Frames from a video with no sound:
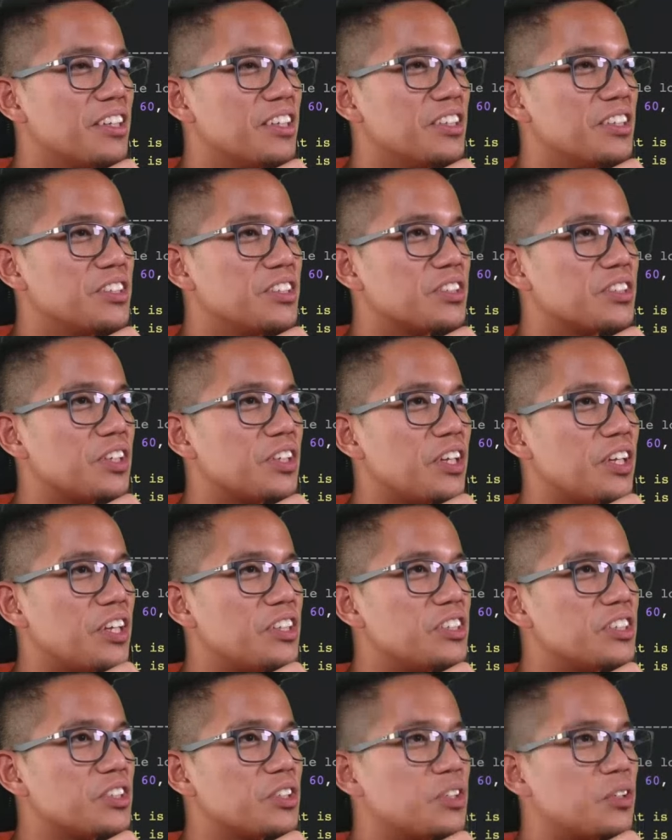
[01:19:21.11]
So yeah, you can
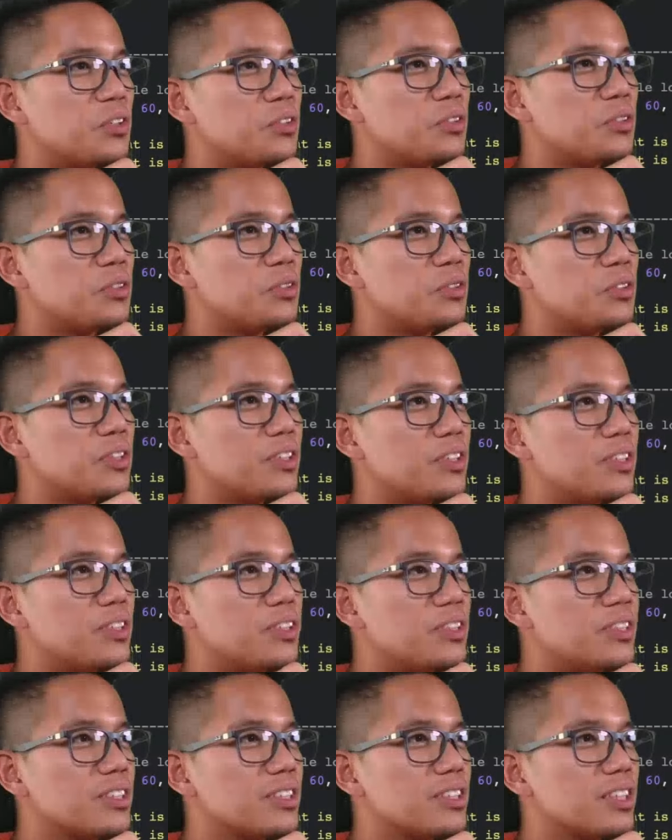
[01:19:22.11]
just go through
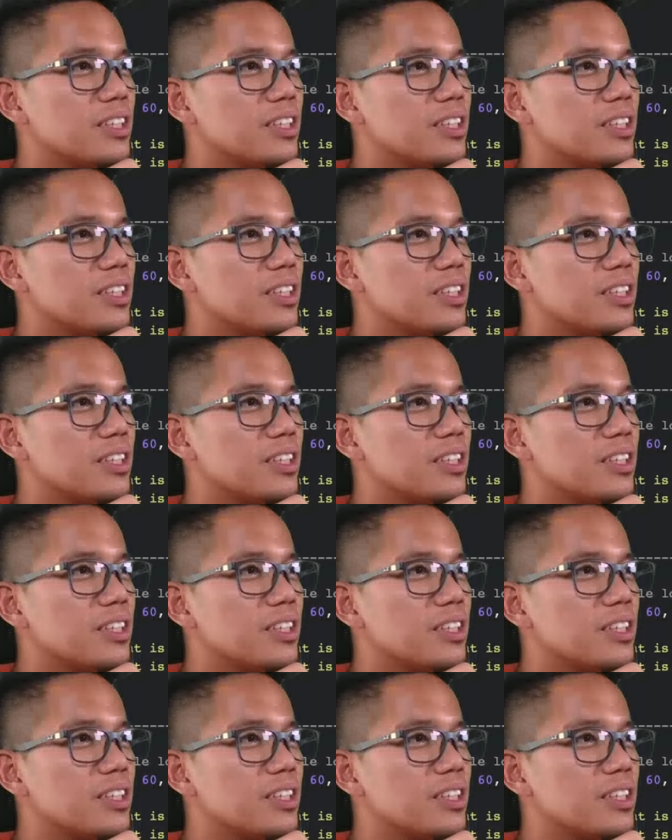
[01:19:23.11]
this,